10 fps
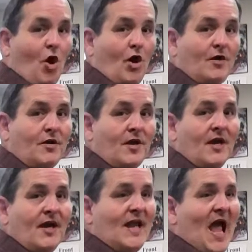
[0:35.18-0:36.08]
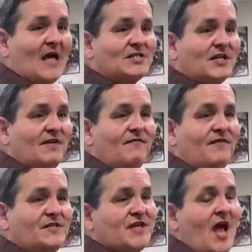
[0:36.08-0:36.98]
on, it actually
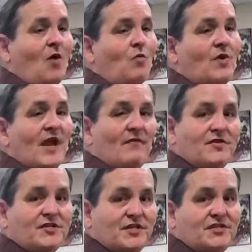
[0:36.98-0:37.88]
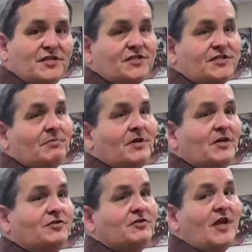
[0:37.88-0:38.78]
vents out whatever's in the system
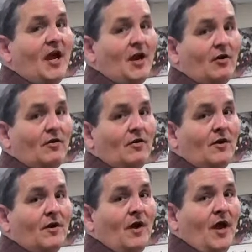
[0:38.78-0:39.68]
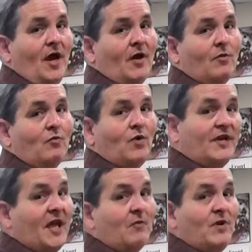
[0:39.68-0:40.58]
into the air. And
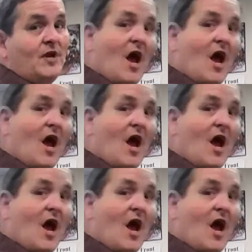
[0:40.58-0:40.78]
what can we